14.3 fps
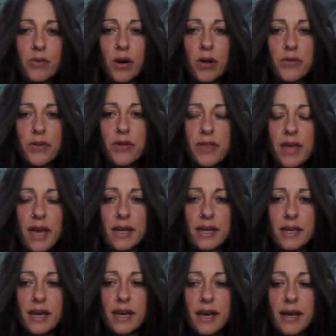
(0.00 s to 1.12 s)
rather
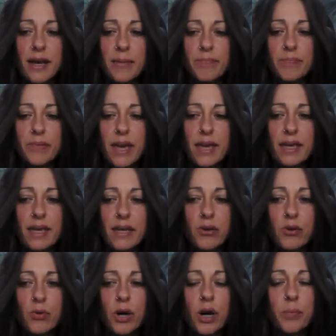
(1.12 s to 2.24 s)
than getting
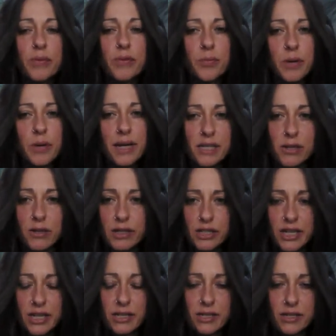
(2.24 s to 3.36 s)
caught up in the political
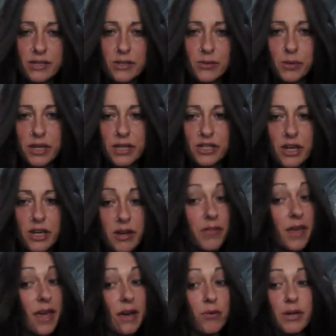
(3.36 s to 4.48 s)
agendas, which are
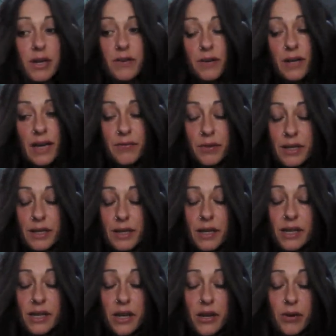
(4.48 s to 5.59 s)
there on every level. And,
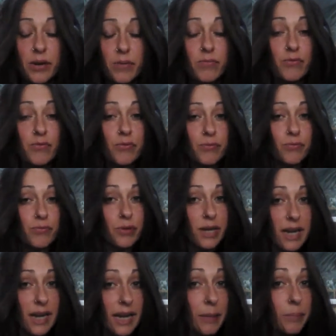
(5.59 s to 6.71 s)
you know, I'm
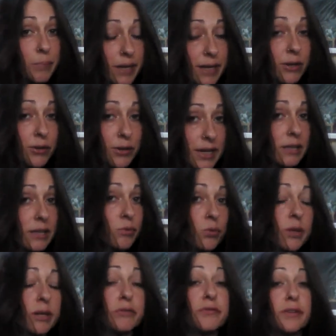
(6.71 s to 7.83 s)
really big on
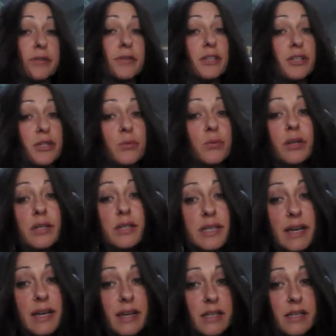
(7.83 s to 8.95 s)
animal welfare, and I do want to
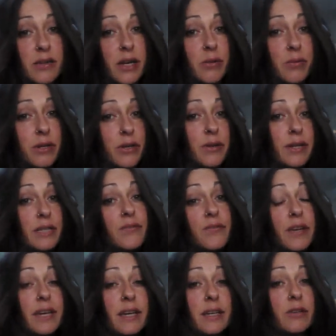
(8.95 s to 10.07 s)
say that. So anyone who is
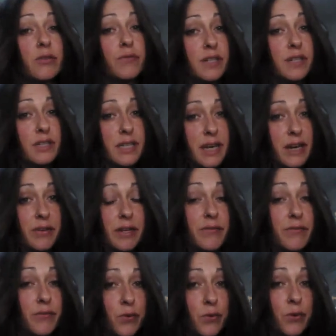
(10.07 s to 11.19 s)
vegan or
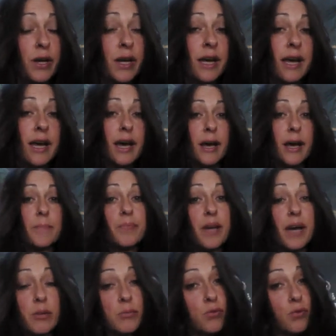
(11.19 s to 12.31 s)
vegetarian for
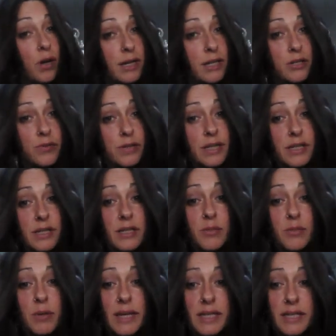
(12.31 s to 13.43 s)
animal rights
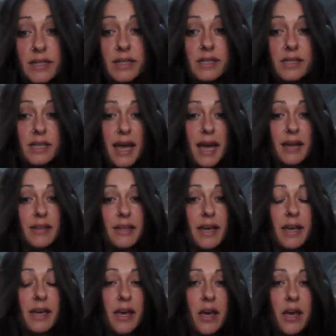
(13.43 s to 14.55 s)
reasons, please understand
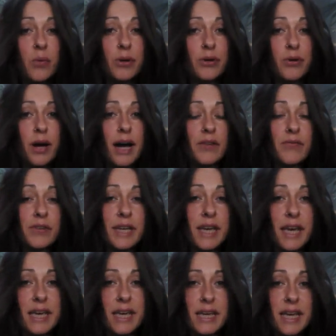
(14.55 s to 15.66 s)
that we're not
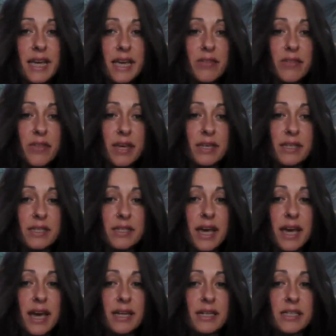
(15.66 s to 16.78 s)
advocating here things
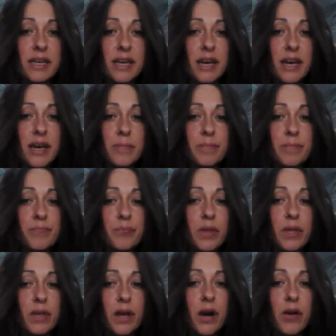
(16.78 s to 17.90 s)
that
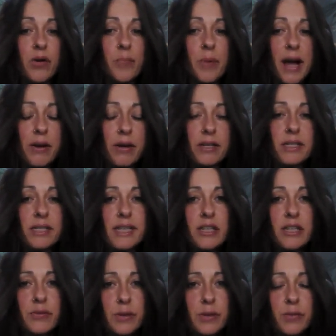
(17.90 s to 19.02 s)
are about
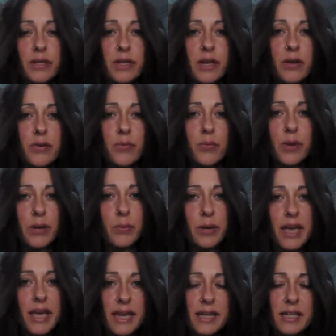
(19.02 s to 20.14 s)
continuing with the current way
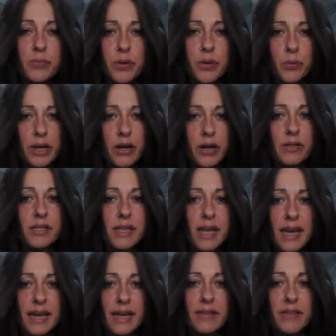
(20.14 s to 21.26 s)
we eat, but we are
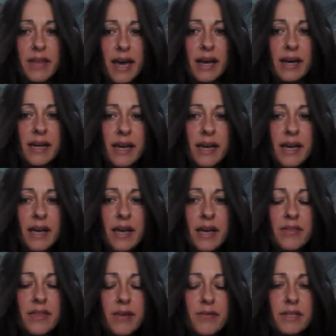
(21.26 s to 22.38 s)
saying that
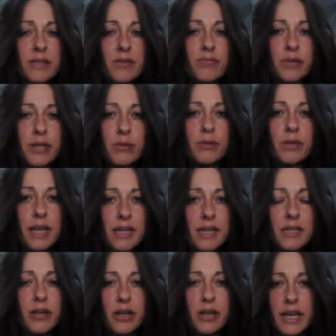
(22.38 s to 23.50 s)
there is a real
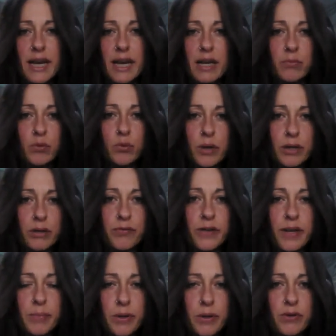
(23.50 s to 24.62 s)
need to look at animal
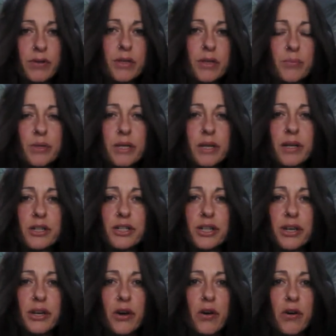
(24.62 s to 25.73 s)
welfare, both in the
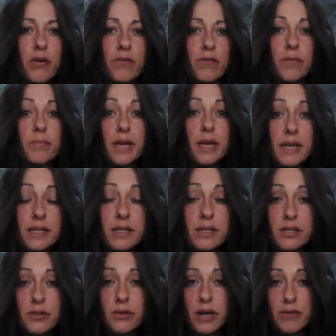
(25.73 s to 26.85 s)
production of meat,
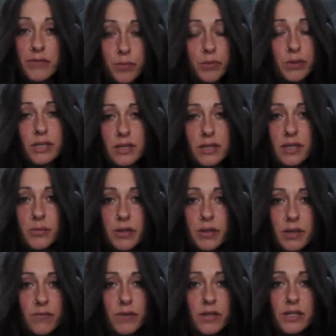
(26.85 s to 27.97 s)
because not everybody's going to
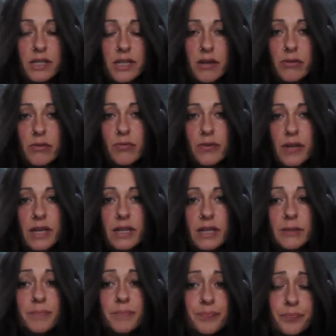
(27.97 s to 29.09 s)
become vegetarian or
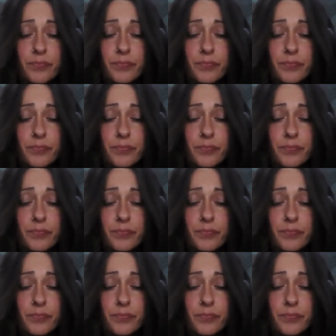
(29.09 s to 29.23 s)
vegan,